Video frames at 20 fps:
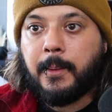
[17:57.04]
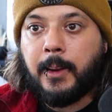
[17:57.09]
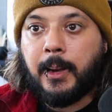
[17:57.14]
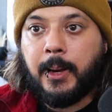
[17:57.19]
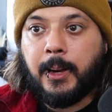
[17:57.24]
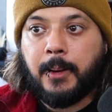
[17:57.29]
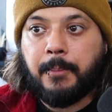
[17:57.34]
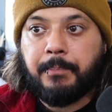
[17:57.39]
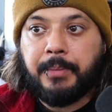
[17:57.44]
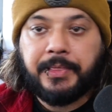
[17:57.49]

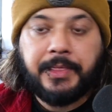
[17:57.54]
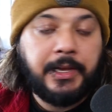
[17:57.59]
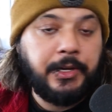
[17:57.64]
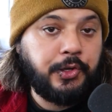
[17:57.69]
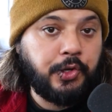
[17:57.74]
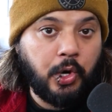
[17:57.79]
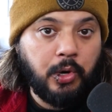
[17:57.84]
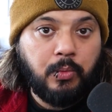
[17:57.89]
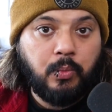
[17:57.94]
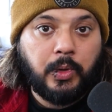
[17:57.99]
but they
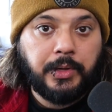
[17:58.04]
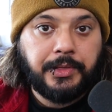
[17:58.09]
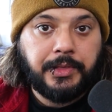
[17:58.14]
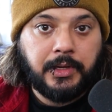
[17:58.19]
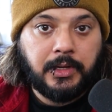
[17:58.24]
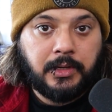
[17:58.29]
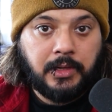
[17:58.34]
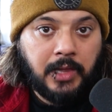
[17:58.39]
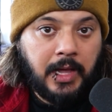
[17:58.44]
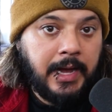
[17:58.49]
don't want
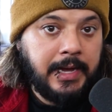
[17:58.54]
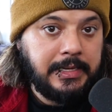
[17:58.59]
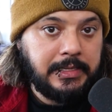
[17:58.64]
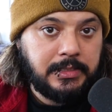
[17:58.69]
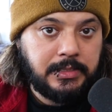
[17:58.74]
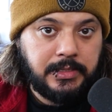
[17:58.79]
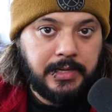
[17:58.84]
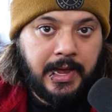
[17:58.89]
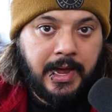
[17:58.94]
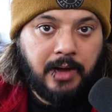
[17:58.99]
the
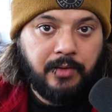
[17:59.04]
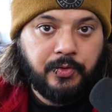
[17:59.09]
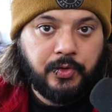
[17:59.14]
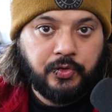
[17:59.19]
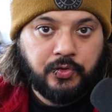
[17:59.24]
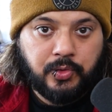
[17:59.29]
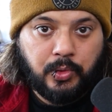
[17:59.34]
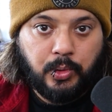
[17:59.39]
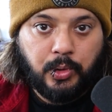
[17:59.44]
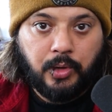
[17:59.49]
clients to have
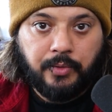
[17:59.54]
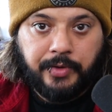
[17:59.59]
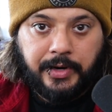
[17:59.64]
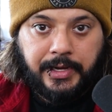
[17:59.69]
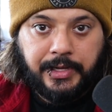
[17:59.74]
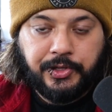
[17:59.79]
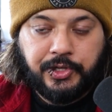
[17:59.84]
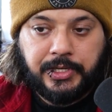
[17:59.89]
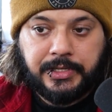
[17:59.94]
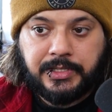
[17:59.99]
control over
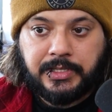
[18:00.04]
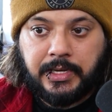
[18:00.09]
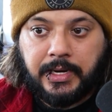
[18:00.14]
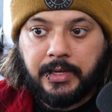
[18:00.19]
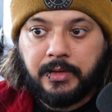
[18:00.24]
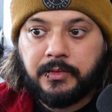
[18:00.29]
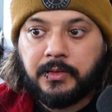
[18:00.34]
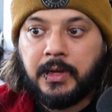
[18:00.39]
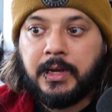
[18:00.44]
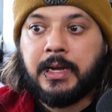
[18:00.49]
AGS
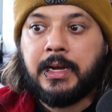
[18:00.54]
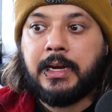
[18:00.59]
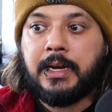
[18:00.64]
settings.